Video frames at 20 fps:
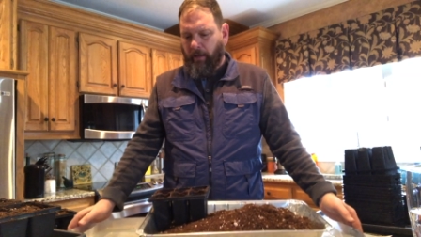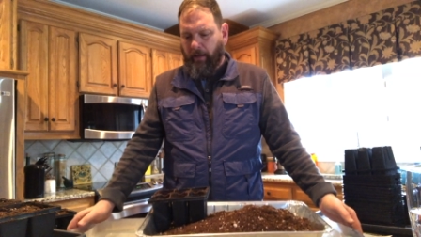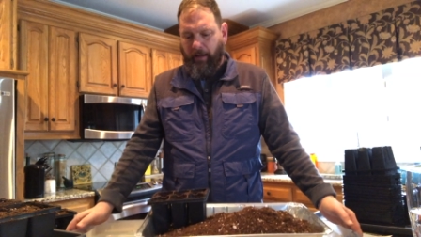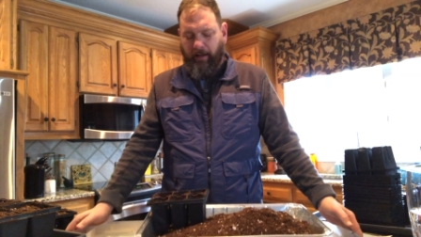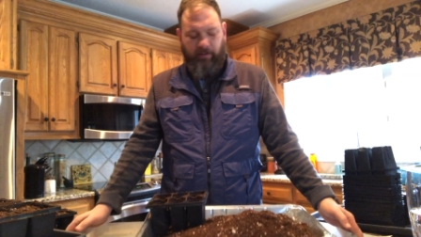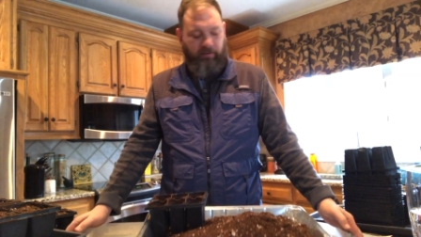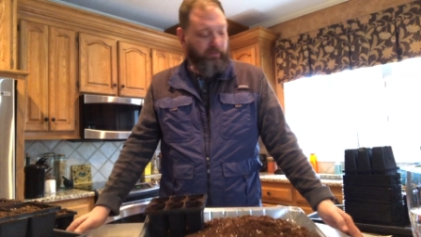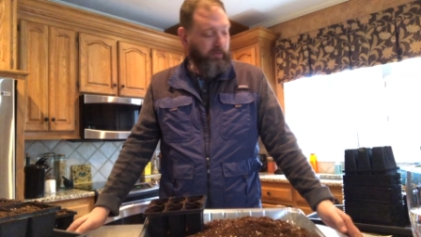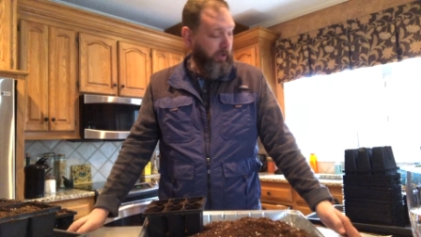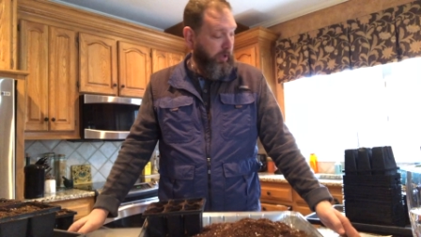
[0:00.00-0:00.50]

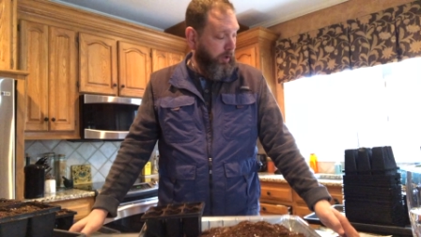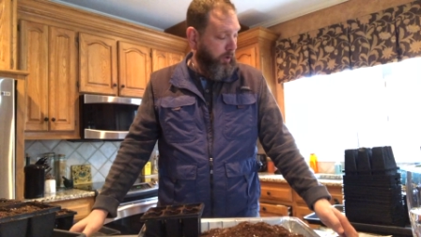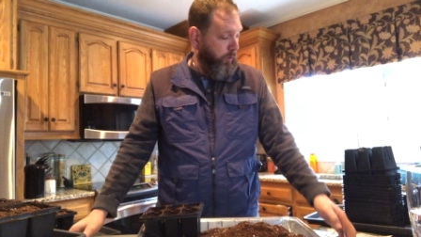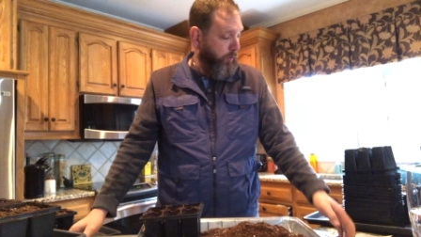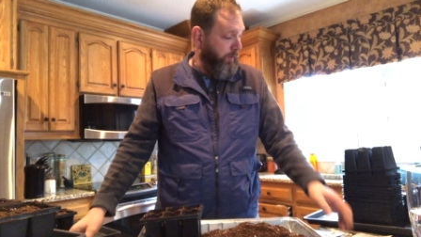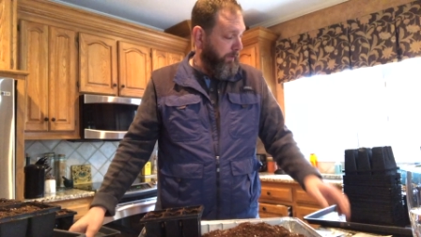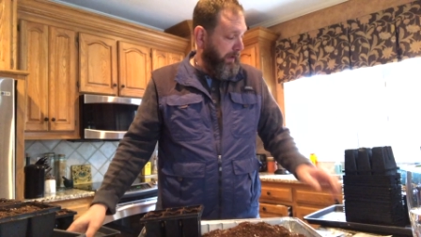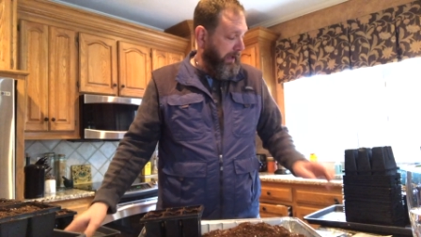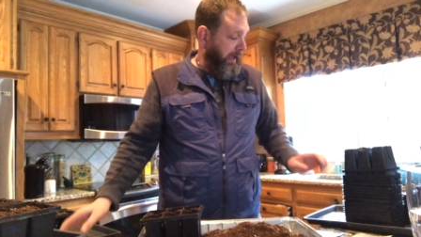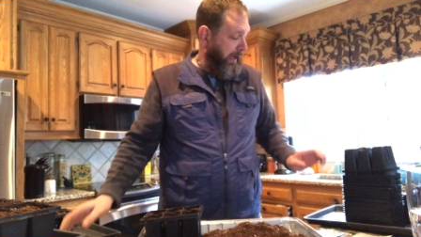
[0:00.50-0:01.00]
And
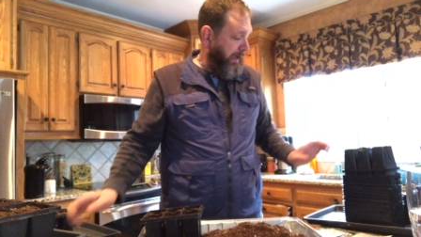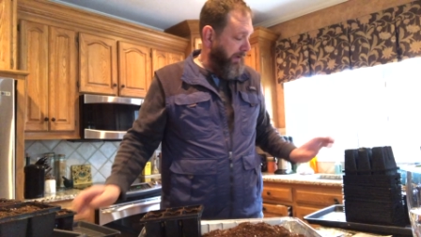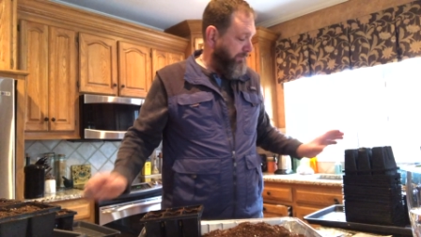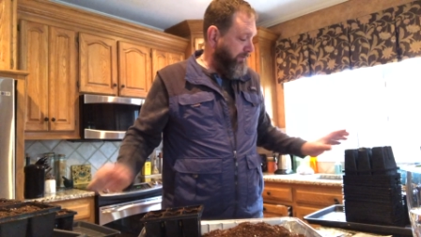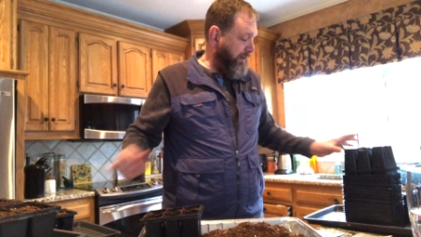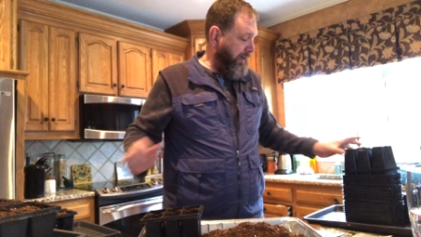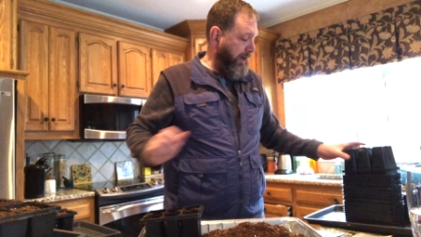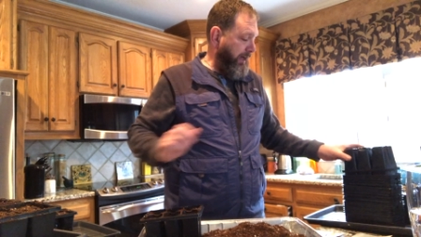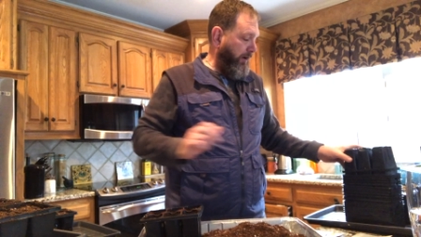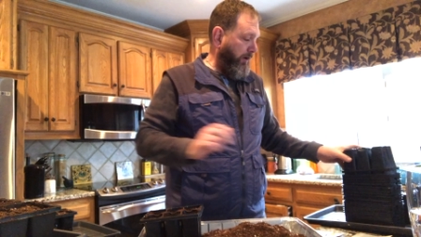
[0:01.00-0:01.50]
so I've
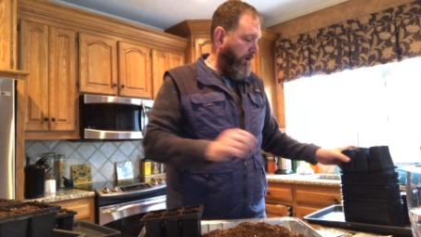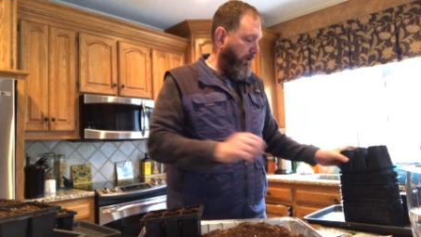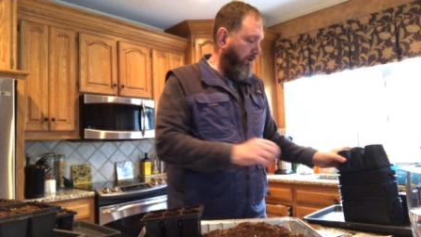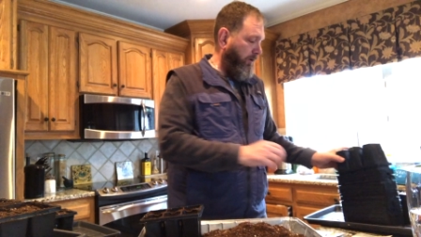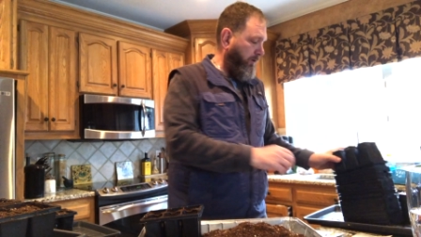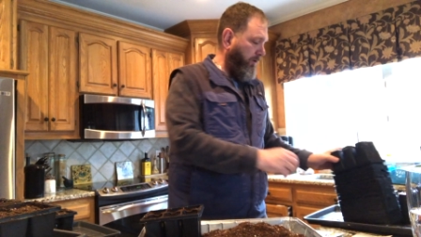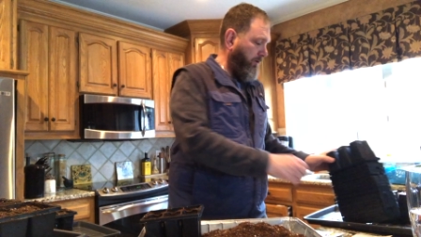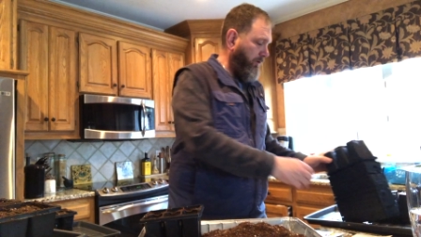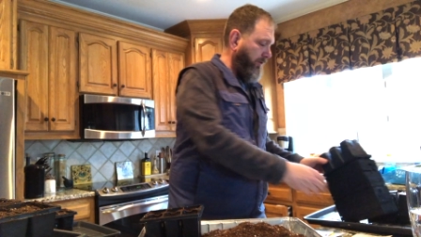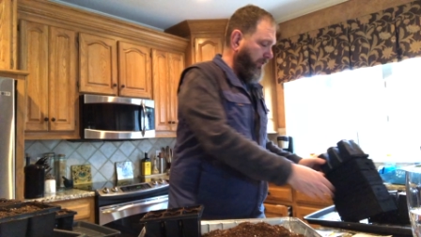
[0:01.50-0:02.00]
got
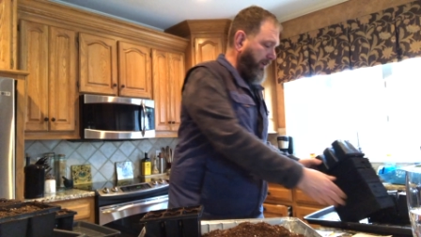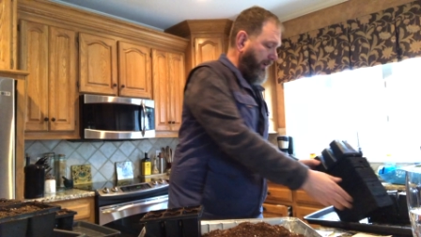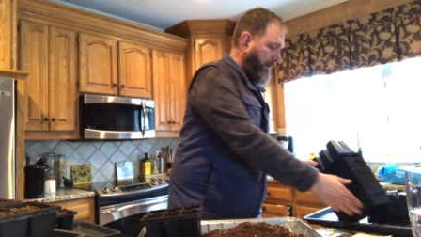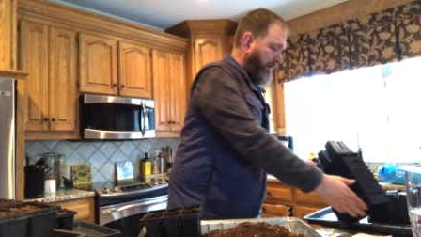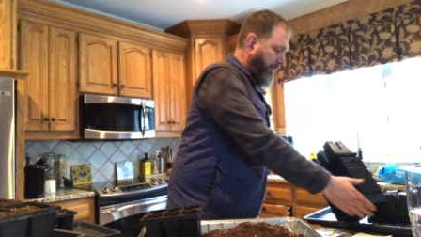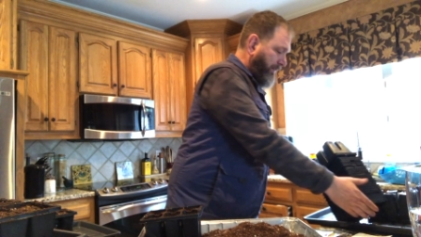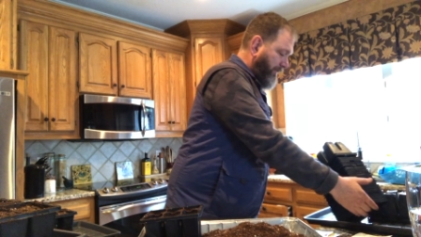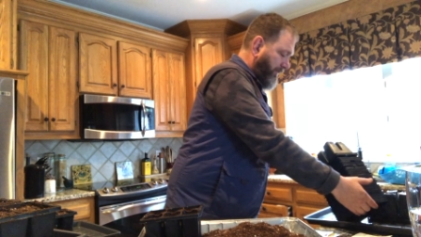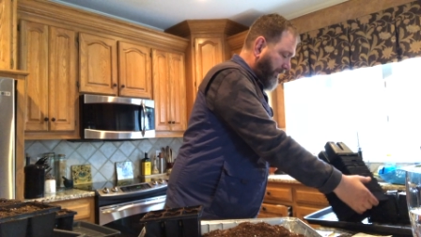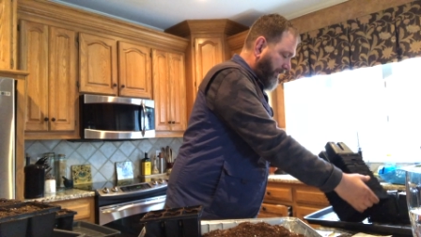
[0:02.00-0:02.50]
all
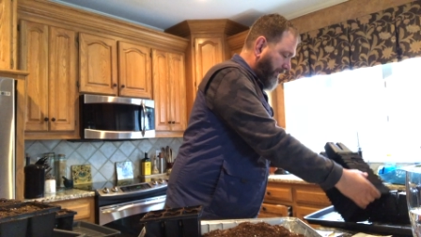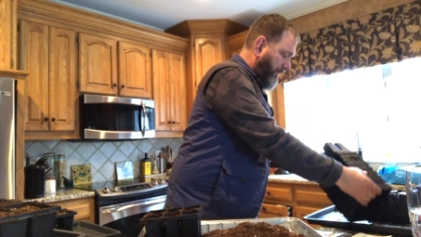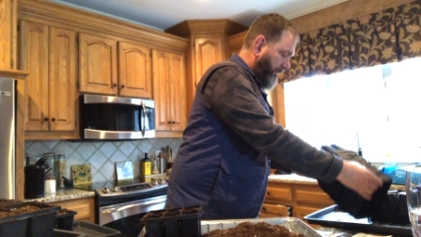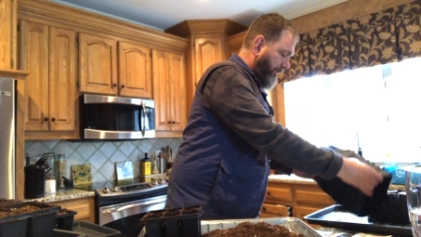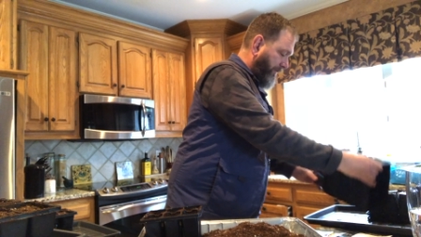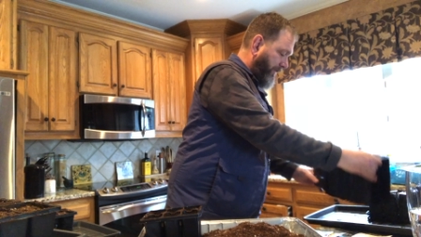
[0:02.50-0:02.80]
these,